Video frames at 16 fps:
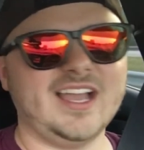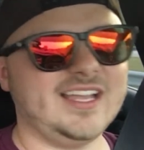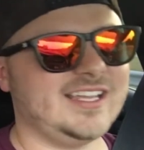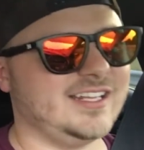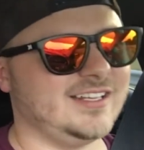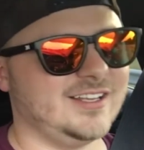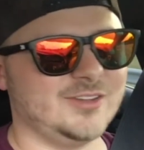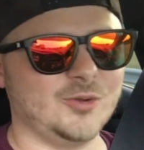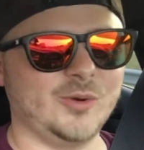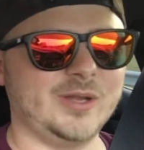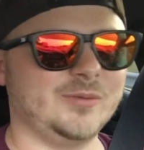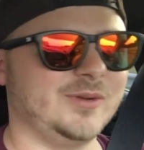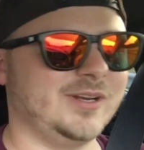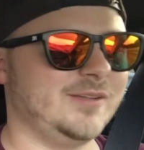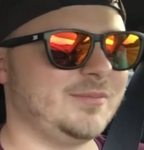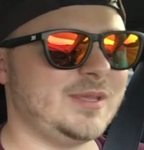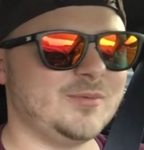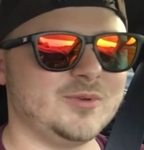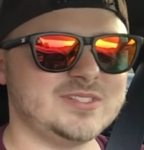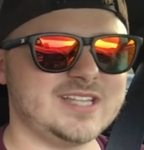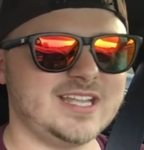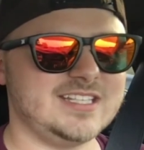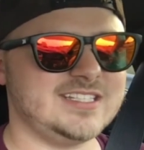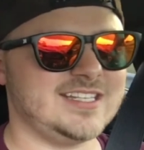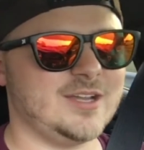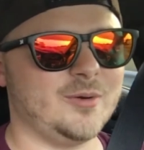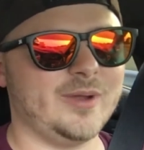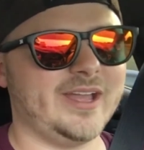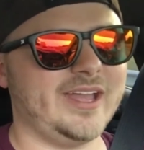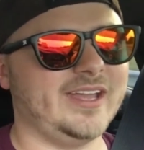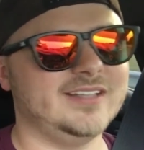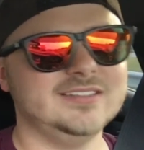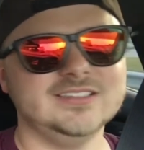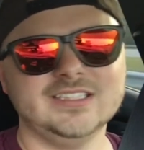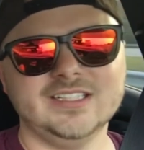I get annoyed when people say DOA.